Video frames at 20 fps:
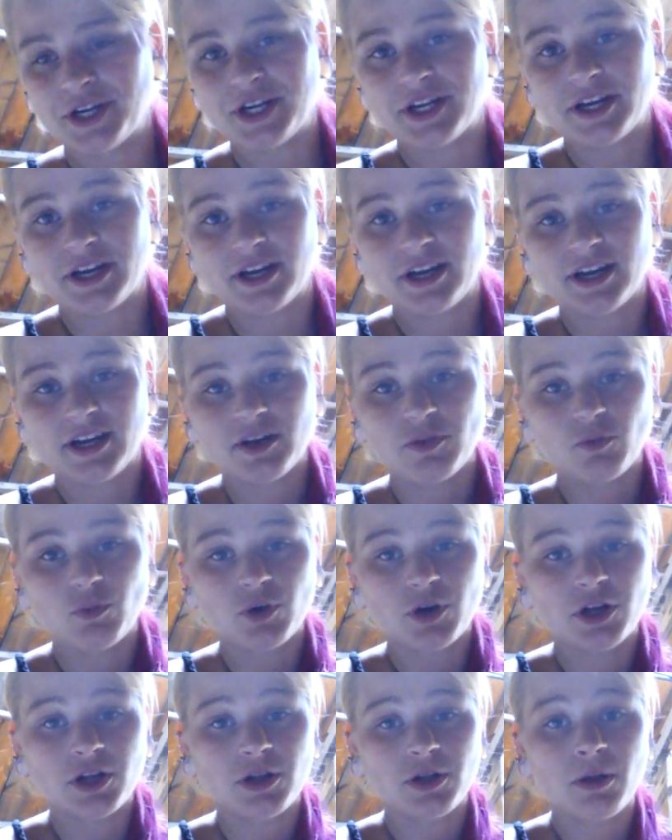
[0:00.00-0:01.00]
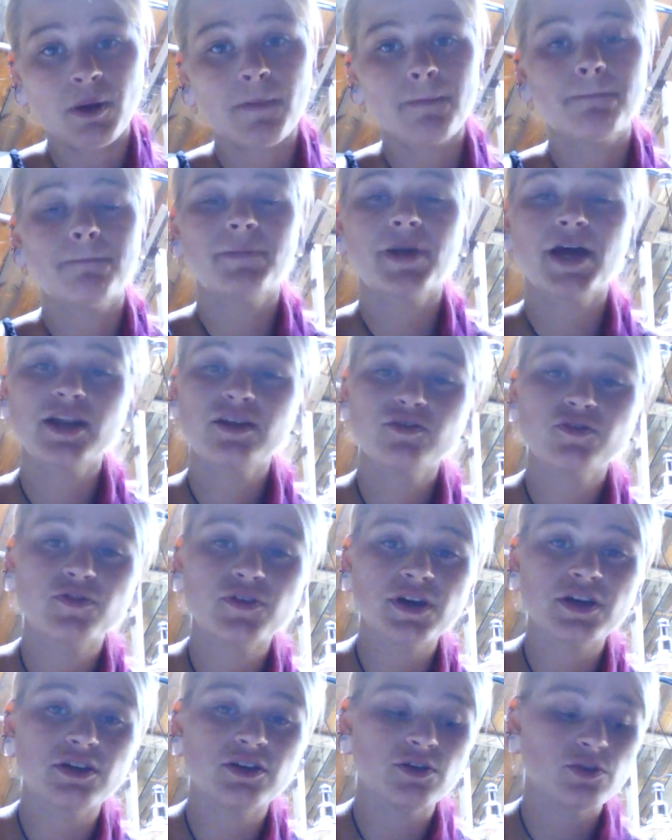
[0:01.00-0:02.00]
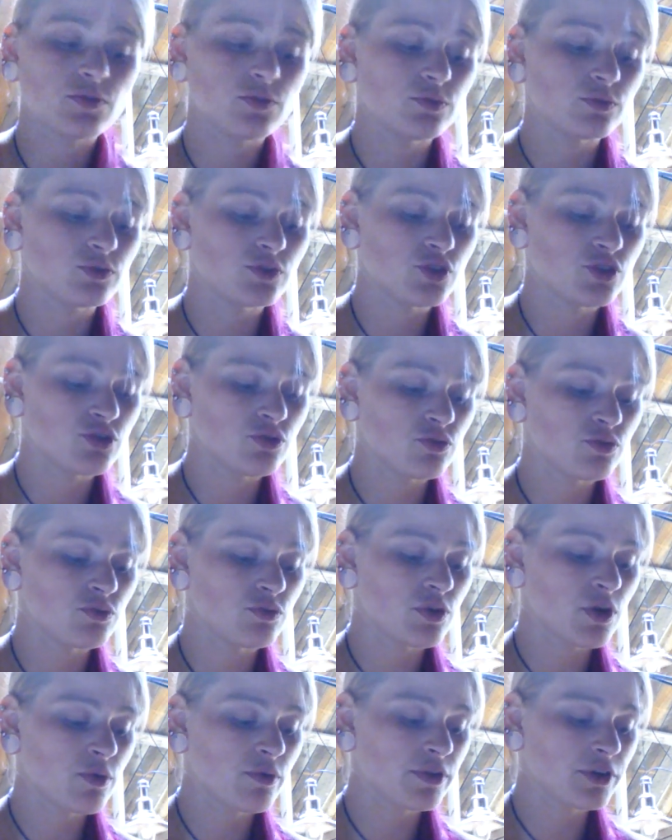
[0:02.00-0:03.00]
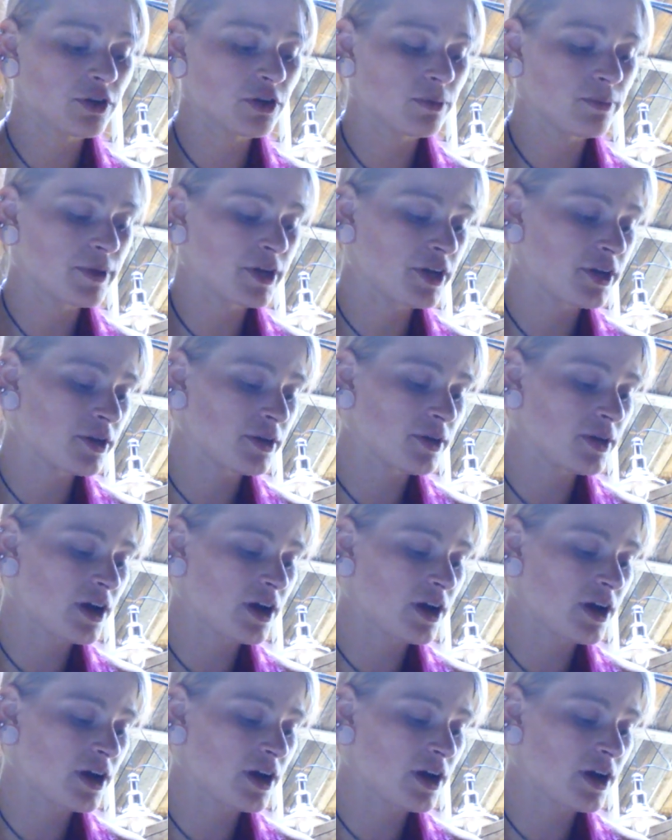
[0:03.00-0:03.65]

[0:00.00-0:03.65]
it, it will benefit you to know a little bit